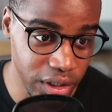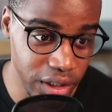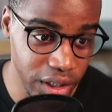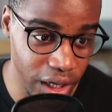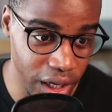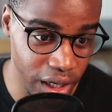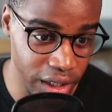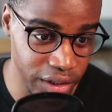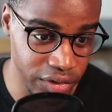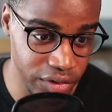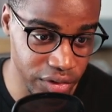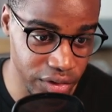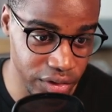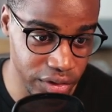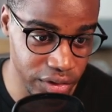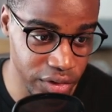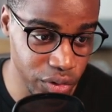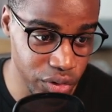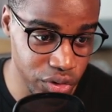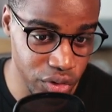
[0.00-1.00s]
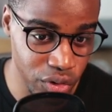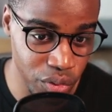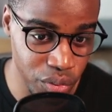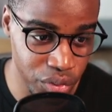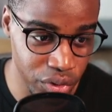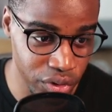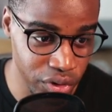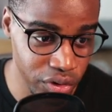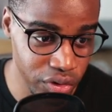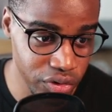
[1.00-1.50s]
And those
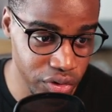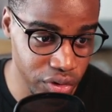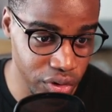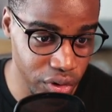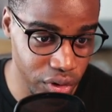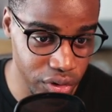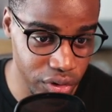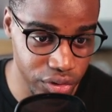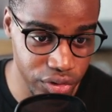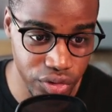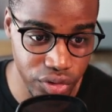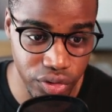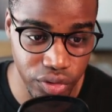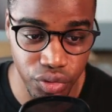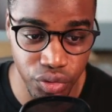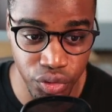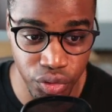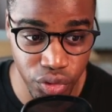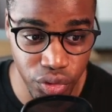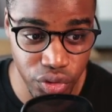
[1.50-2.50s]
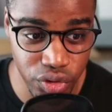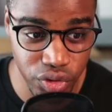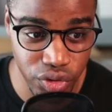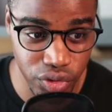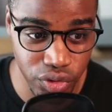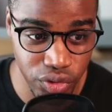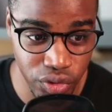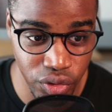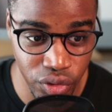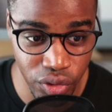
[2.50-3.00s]
components use
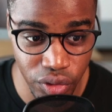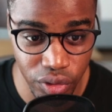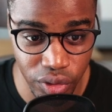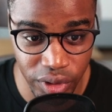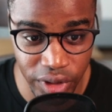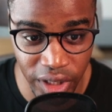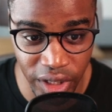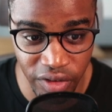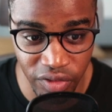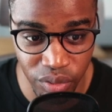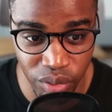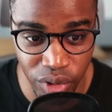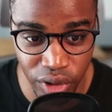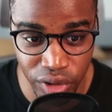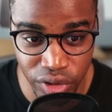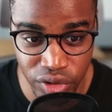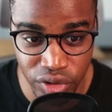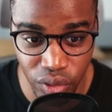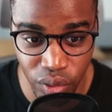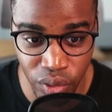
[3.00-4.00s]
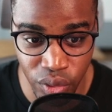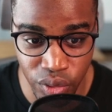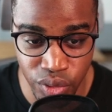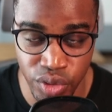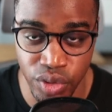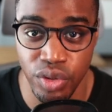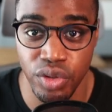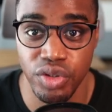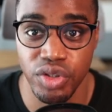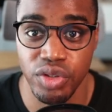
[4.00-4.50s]
the LiveBlocks
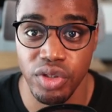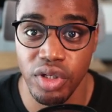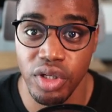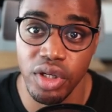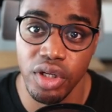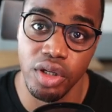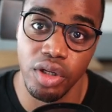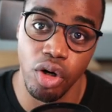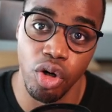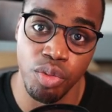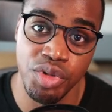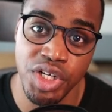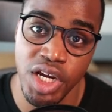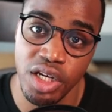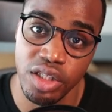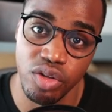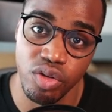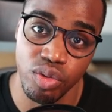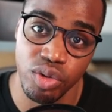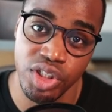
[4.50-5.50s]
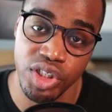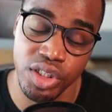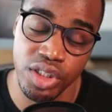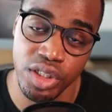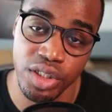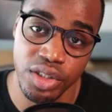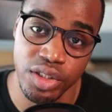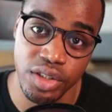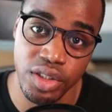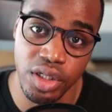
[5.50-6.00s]
others object, which
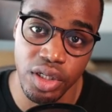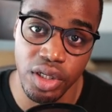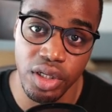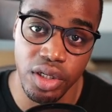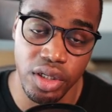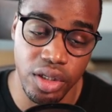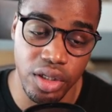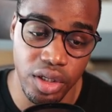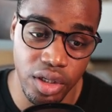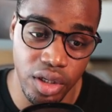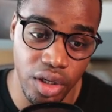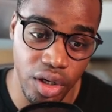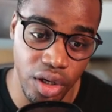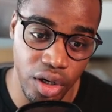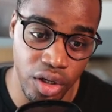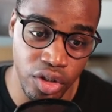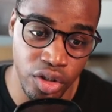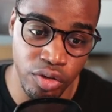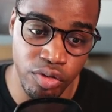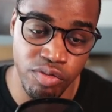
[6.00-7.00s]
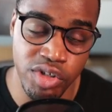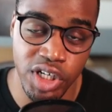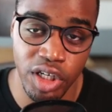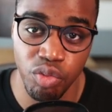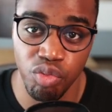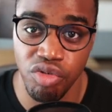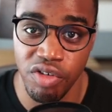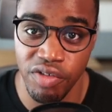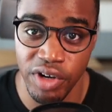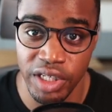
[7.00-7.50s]
is an object
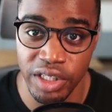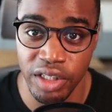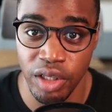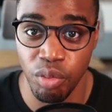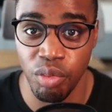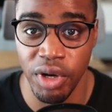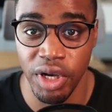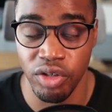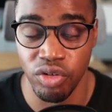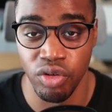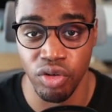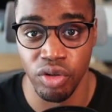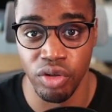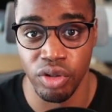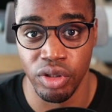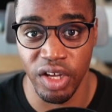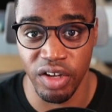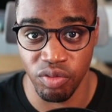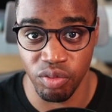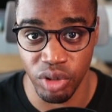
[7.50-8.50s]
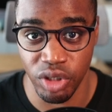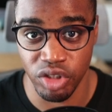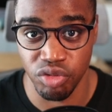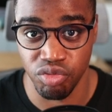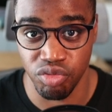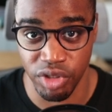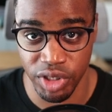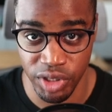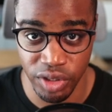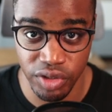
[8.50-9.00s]
provided by the LiveBlocks
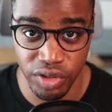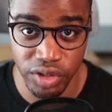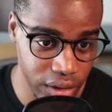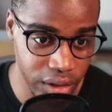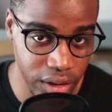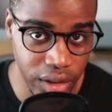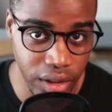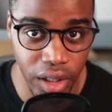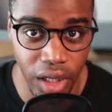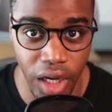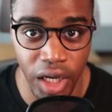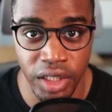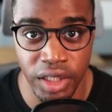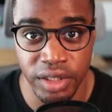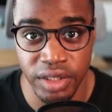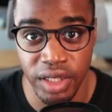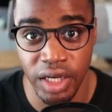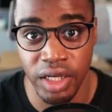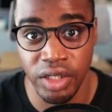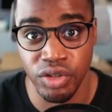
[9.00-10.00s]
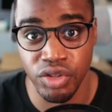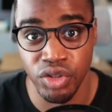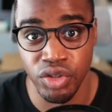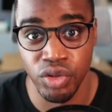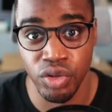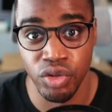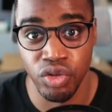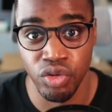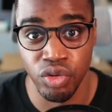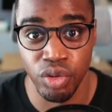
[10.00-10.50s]
presence, and it allows
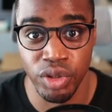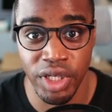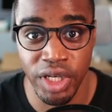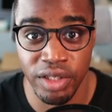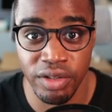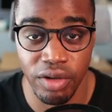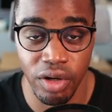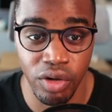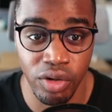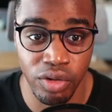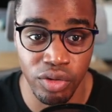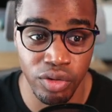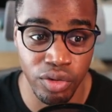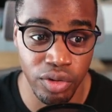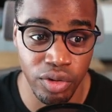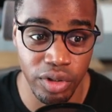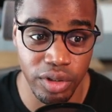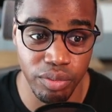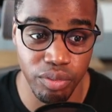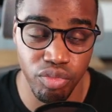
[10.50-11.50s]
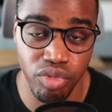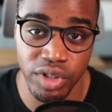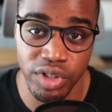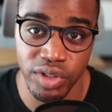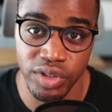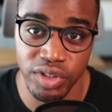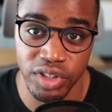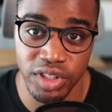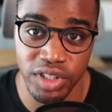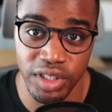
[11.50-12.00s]
you to get all the
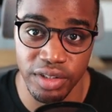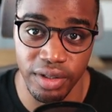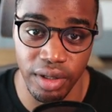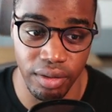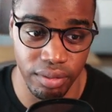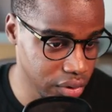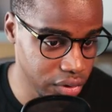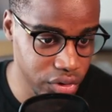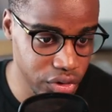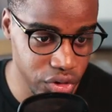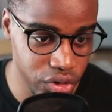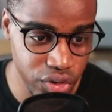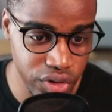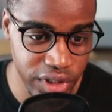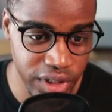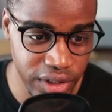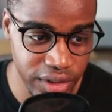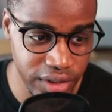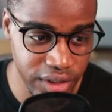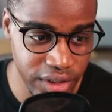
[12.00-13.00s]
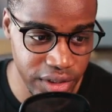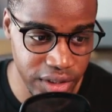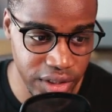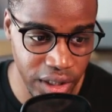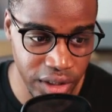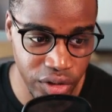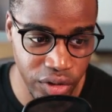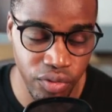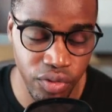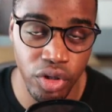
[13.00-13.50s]
presence data. Using this
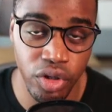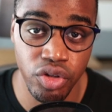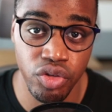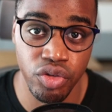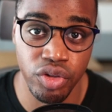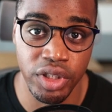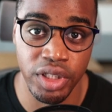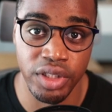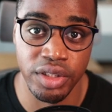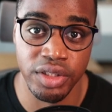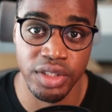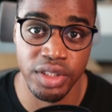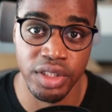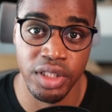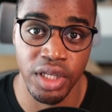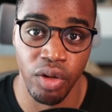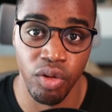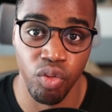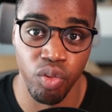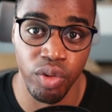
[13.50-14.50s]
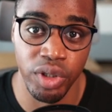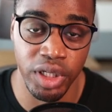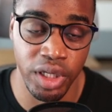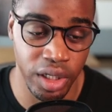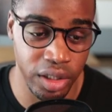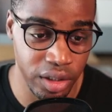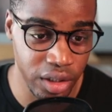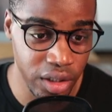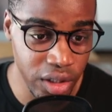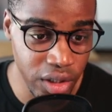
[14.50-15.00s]
line of code, you can see that we
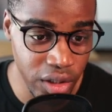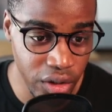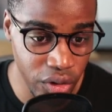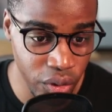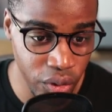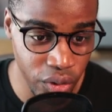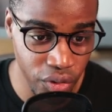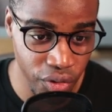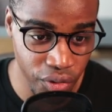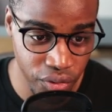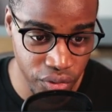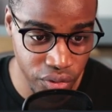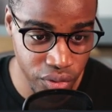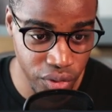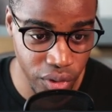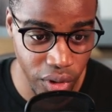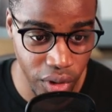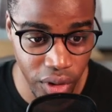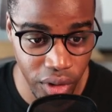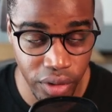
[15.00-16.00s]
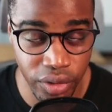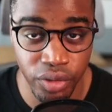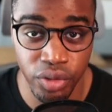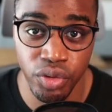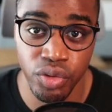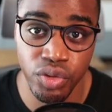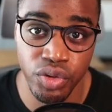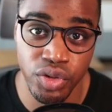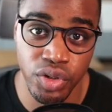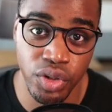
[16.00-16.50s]
can go through all the
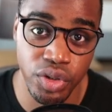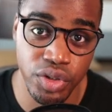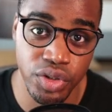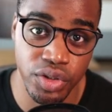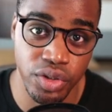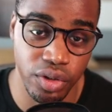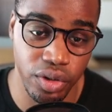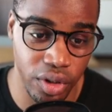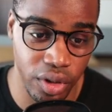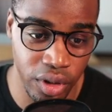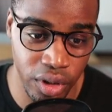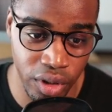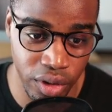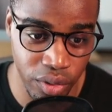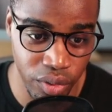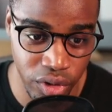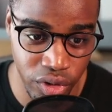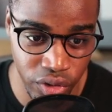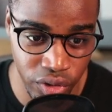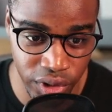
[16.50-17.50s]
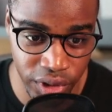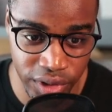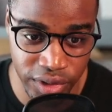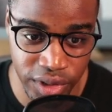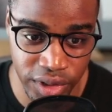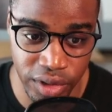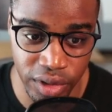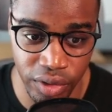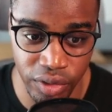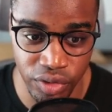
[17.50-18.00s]
users uh,
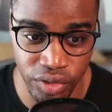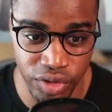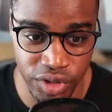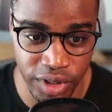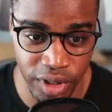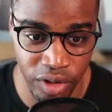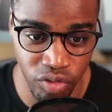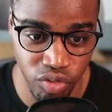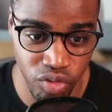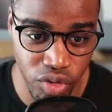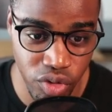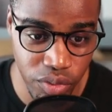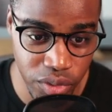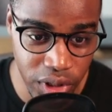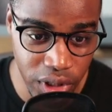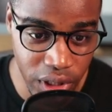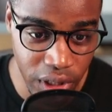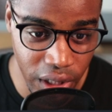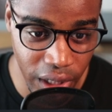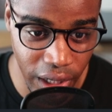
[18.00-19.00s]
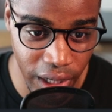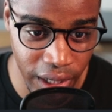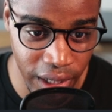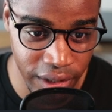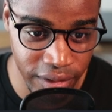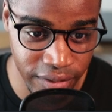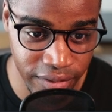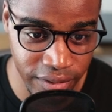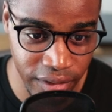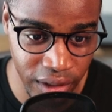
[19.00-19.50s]
connected on the same room
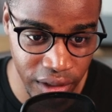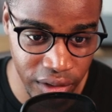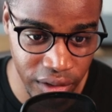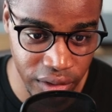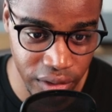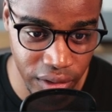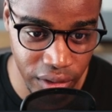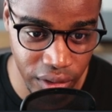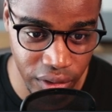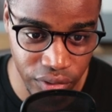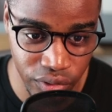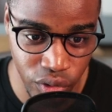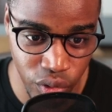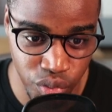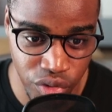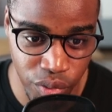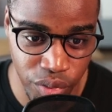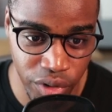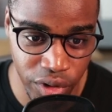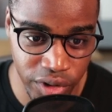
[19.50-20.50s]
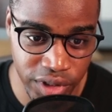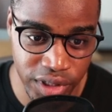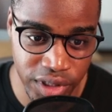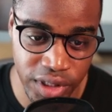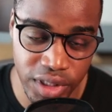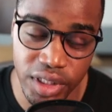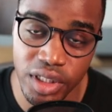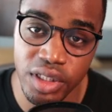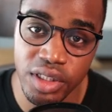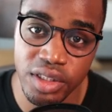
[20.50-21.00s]
and take the property
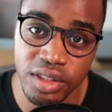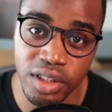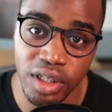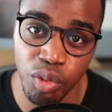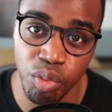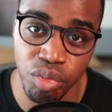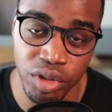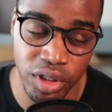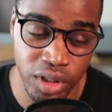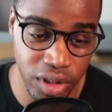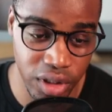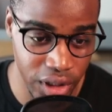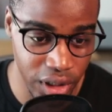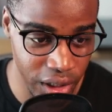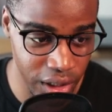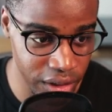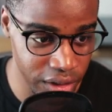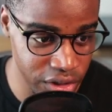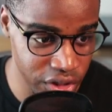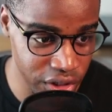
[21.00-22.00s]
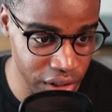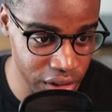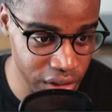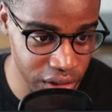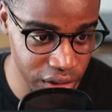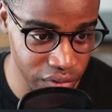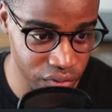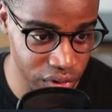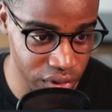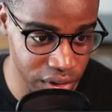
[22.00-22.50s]
is typing and check
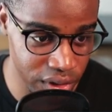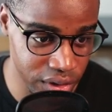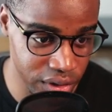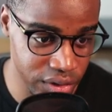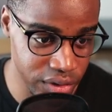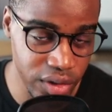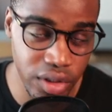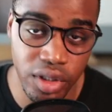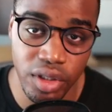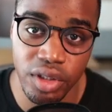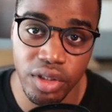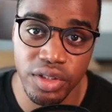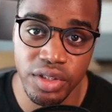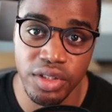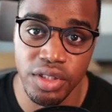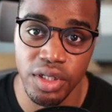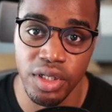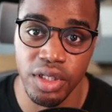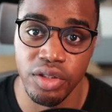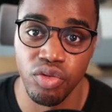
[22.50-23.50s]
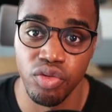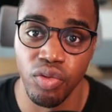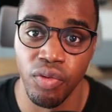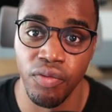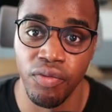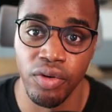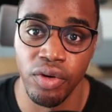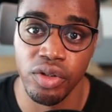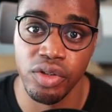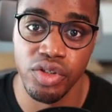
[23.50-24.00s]
if it is set to
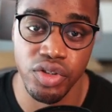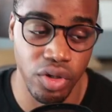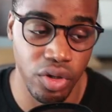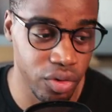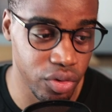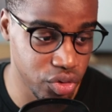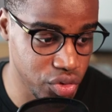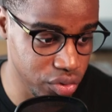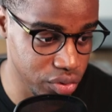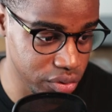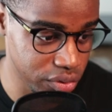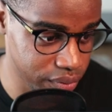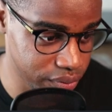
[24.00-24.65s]
false or true.